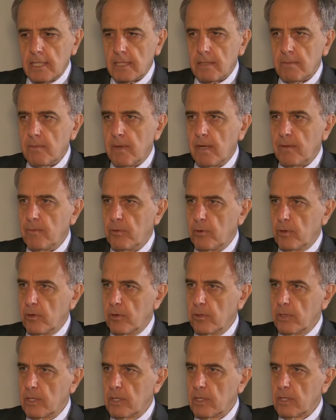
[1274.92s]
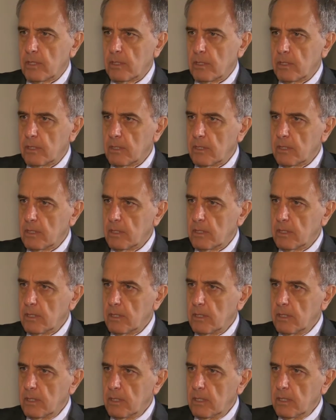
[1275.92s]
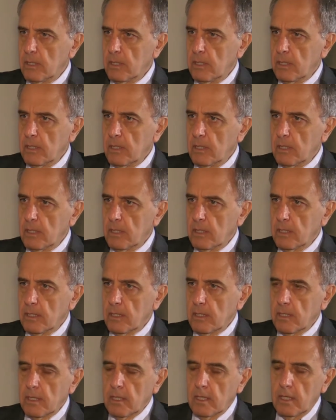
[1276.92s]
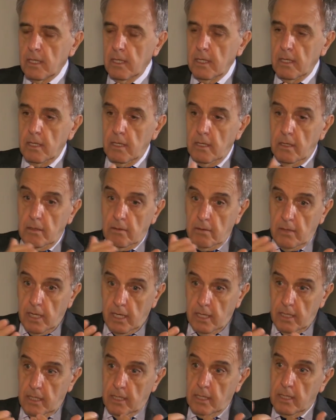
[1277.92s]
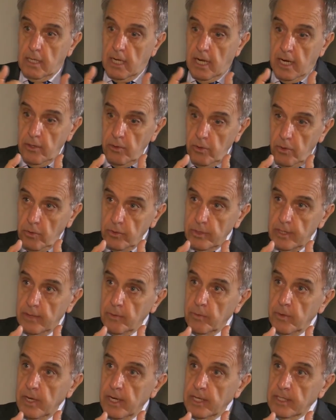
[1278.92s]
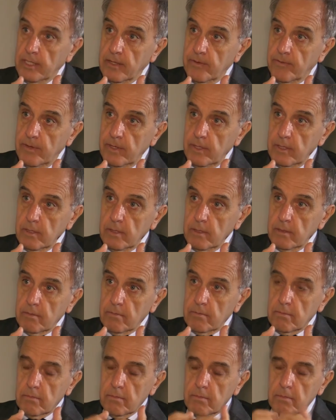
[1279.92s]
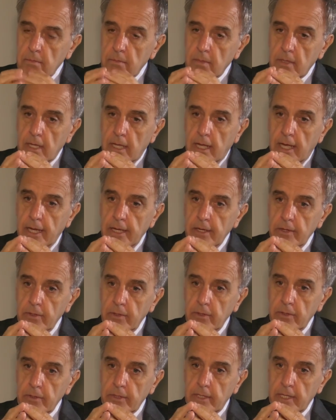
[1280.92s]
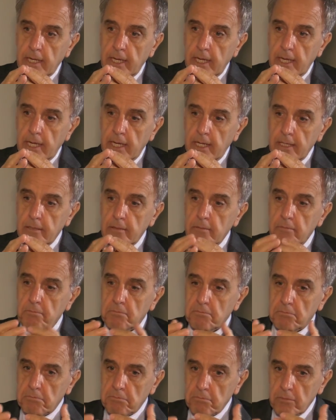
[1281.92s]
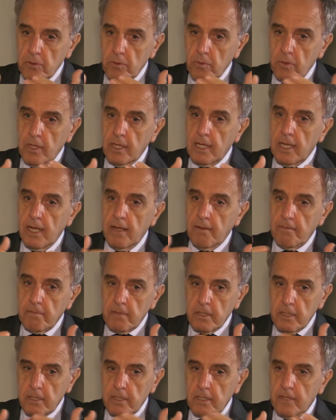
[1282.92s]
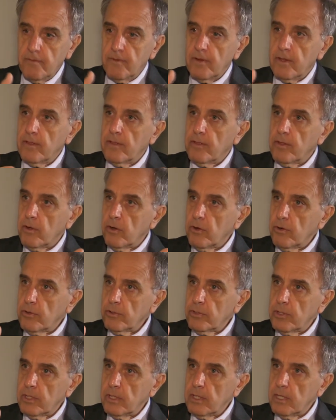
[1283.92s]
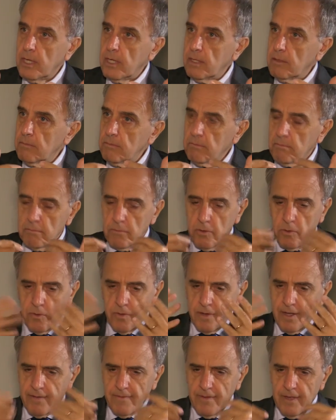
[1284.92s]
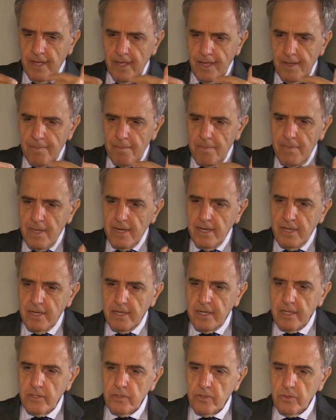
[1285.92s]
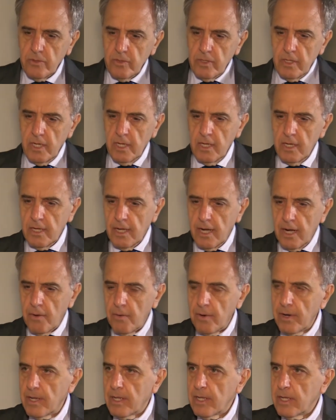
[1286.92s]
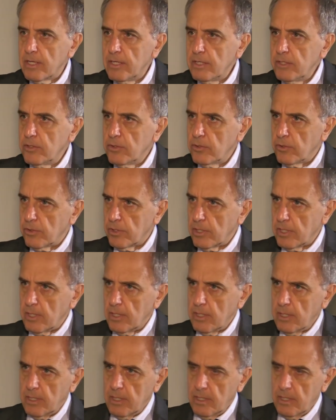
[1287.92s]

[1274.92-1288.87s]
as my brother. And I know that we are different. I know that we have a different theology, and we have many reasons in our history